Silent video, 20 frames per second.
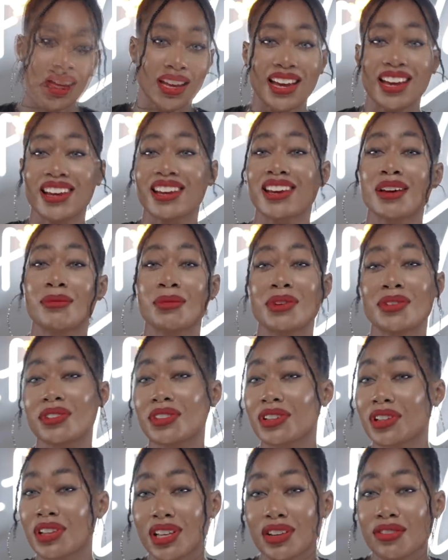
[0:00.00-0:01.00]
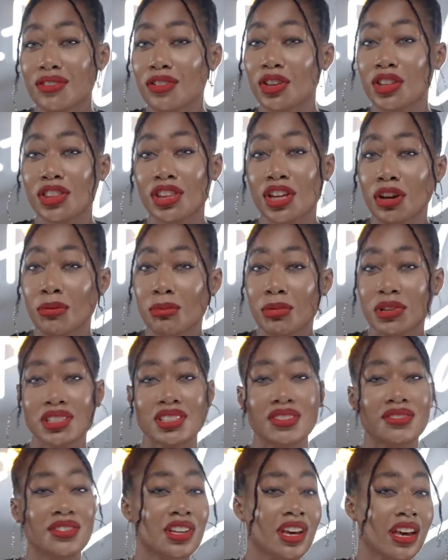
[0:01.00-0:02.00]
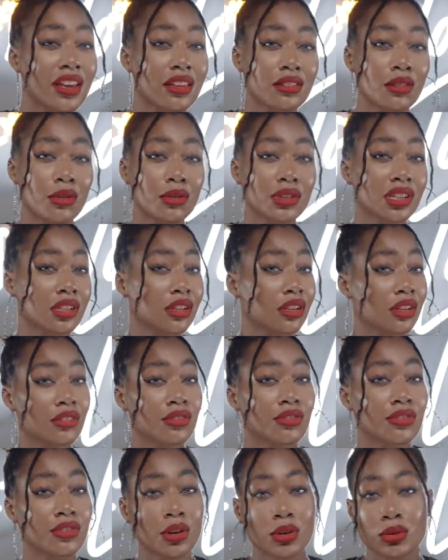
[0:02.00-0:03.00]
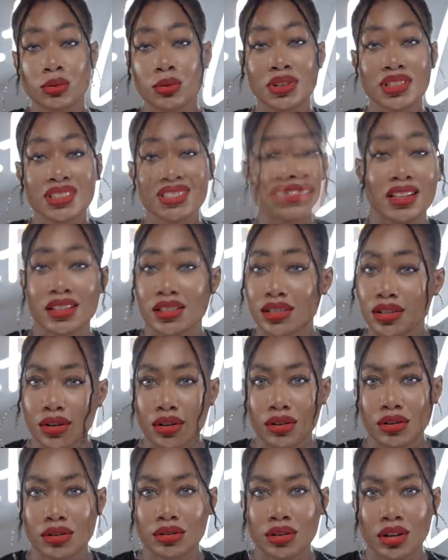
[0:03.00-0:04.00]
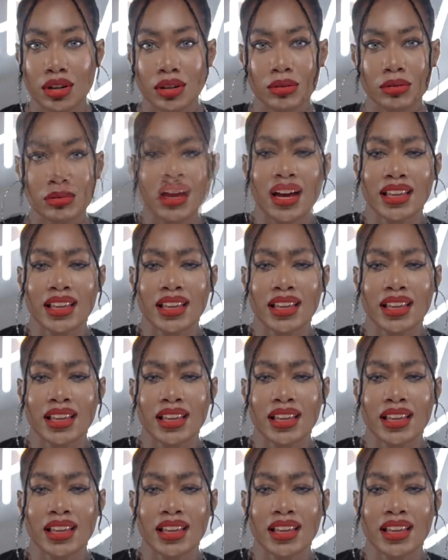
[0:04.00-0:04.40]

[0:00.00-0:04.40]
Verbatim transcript: Heck, I'm even looking for a therapist. If you guys know any good phone ones, let your girl know.